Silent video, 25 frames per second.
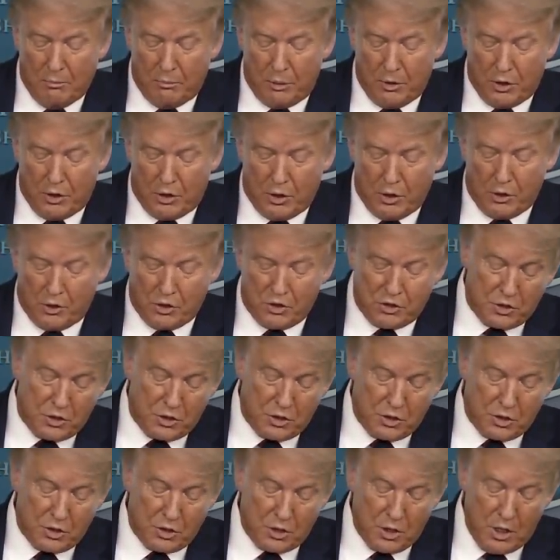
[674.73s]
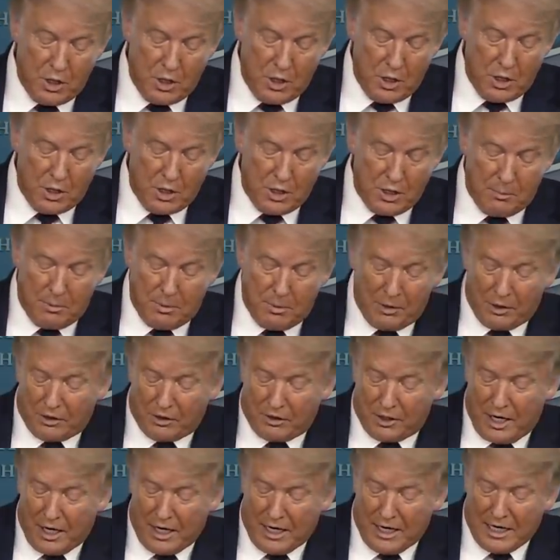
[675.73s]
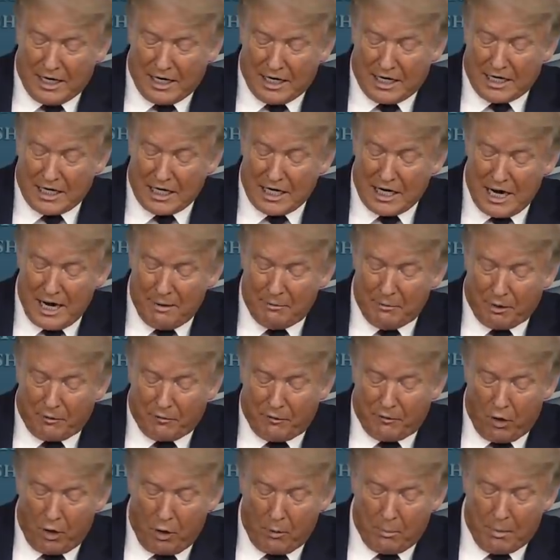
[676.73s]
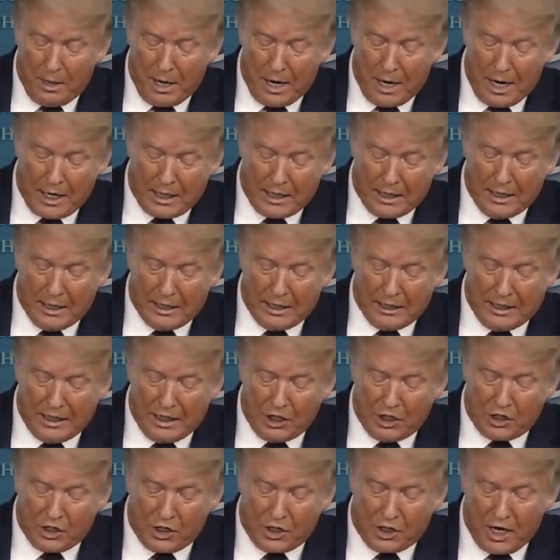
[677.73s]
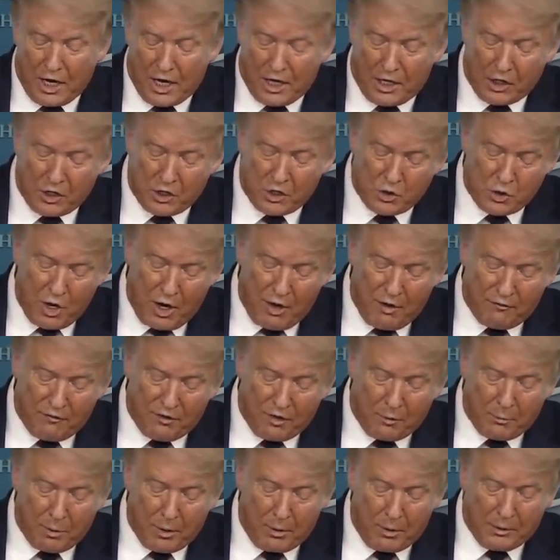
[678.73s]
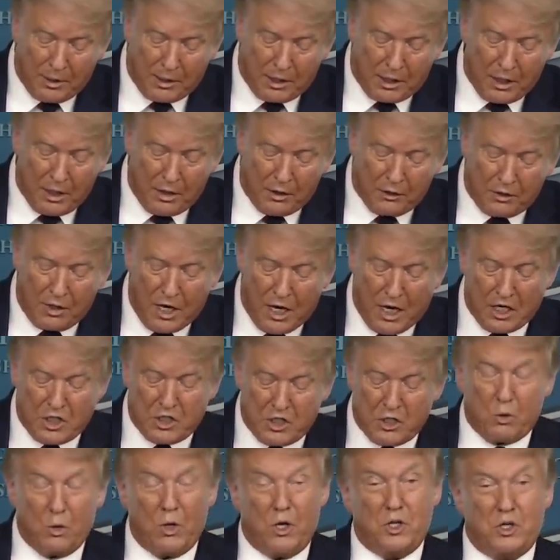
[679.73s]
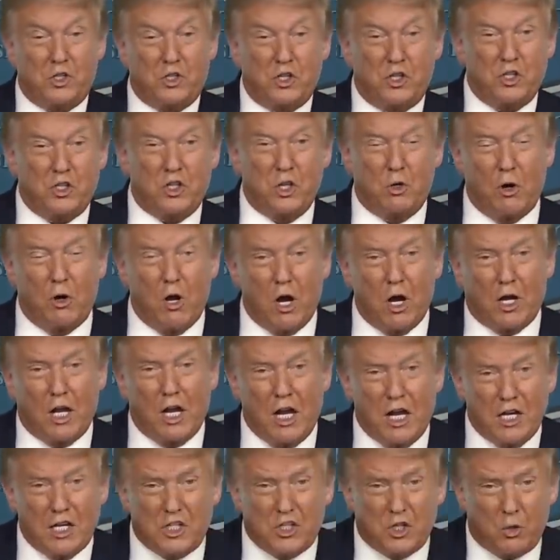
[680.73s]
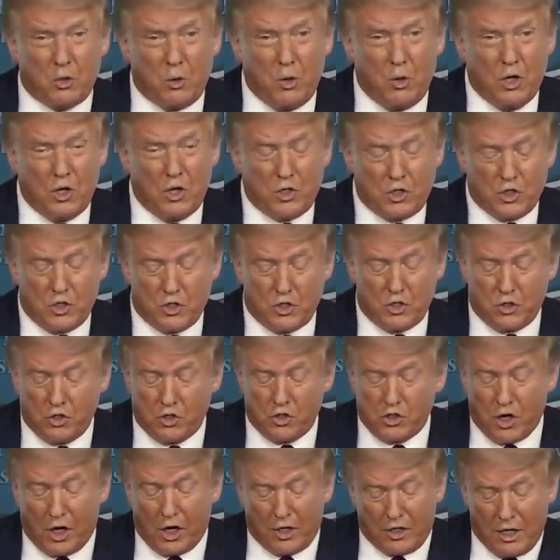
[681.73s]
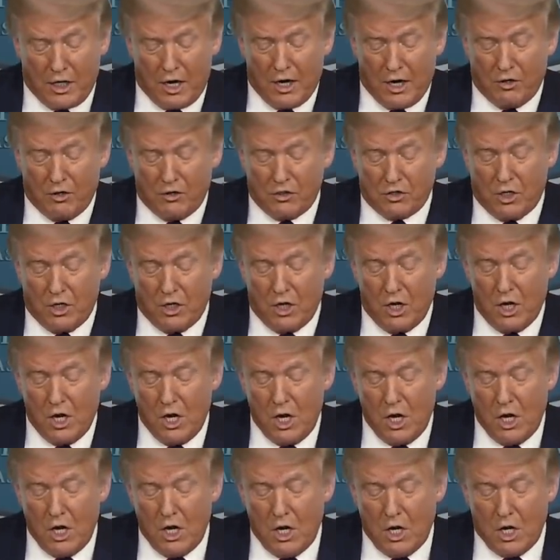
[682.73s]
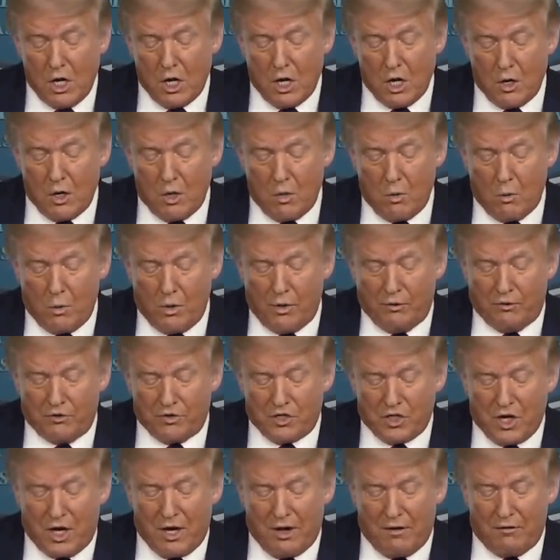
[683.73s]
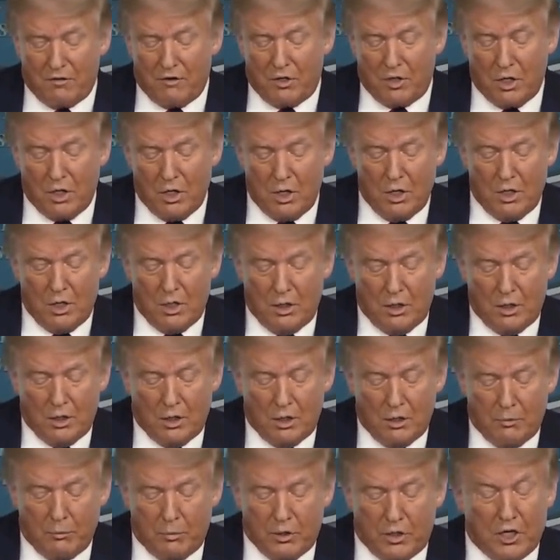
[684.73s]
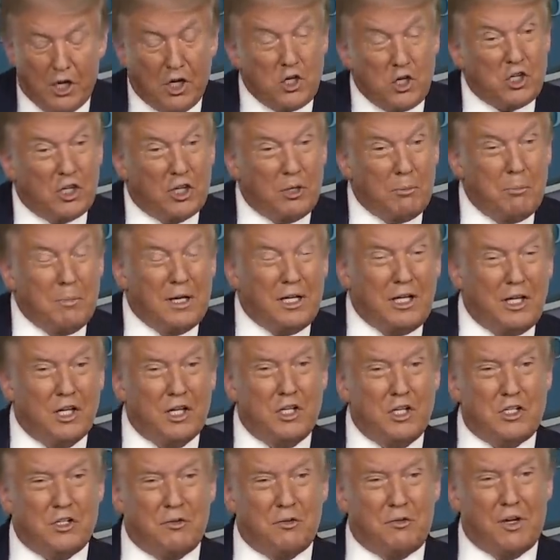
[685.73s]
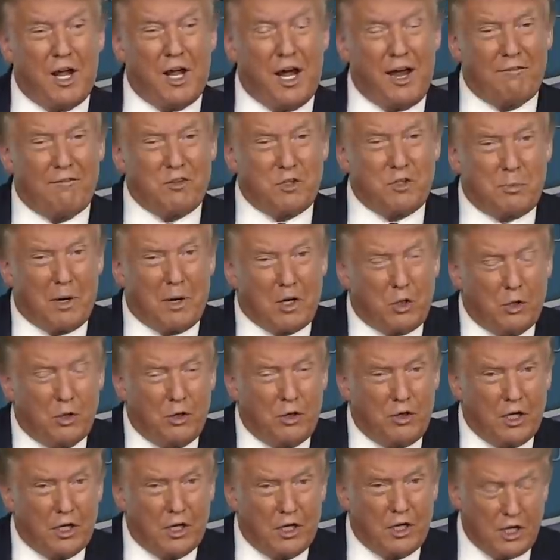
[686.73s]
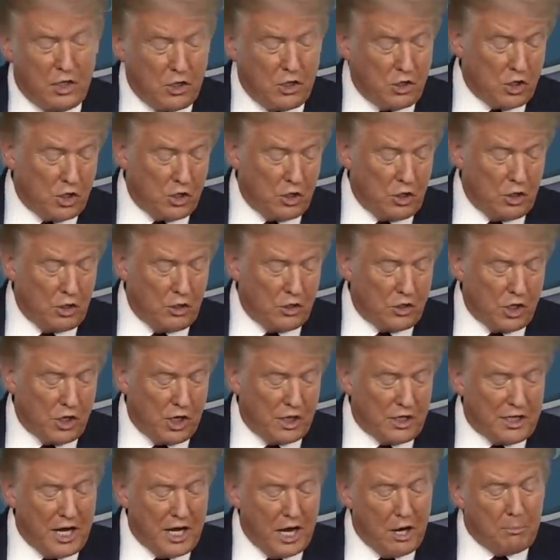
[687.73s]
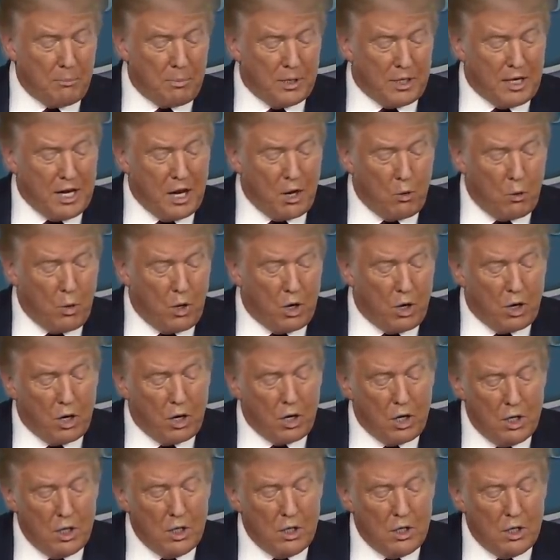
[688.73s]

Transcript: produce debilitating economic fallback, and lead to catastrophic public health consequences. There are consequences to shutdowns, and uh, we've saved potentially millions of lives by doing the initial shutdown, but now we're